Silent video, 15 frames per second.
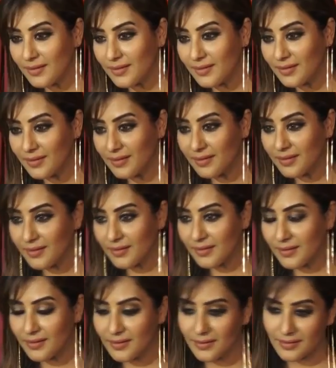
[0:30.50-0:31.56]

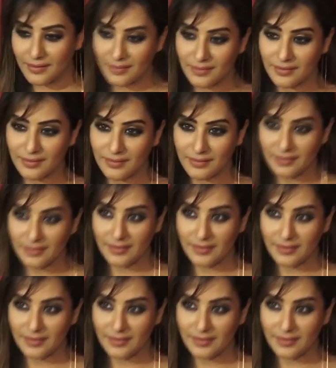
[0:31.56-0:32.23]
(silence)